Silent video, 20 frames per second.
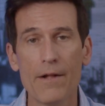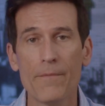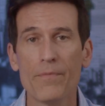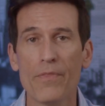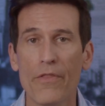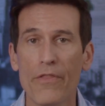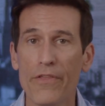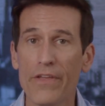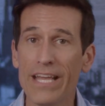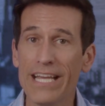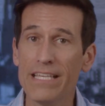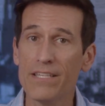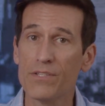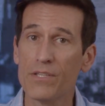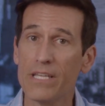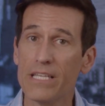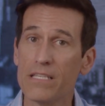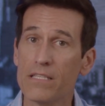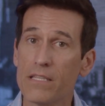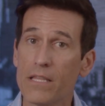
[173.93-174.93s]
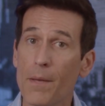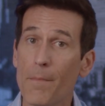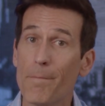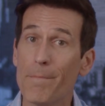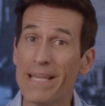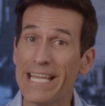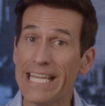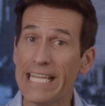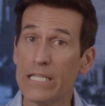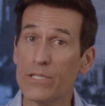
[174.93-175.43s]
This is the
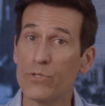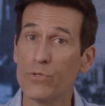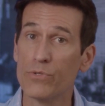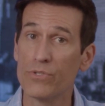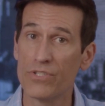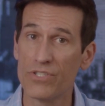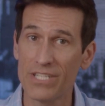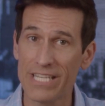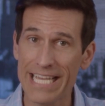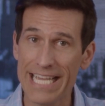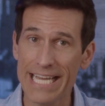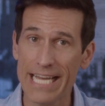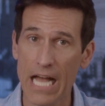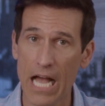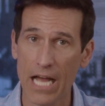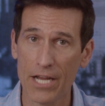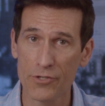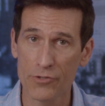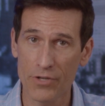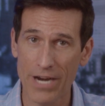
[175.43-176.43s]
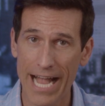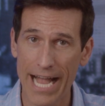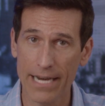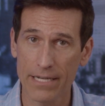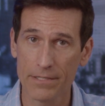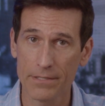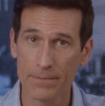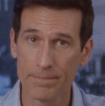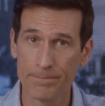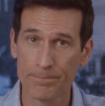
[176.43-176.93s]
B to C
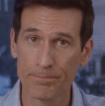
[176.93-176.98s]
contract.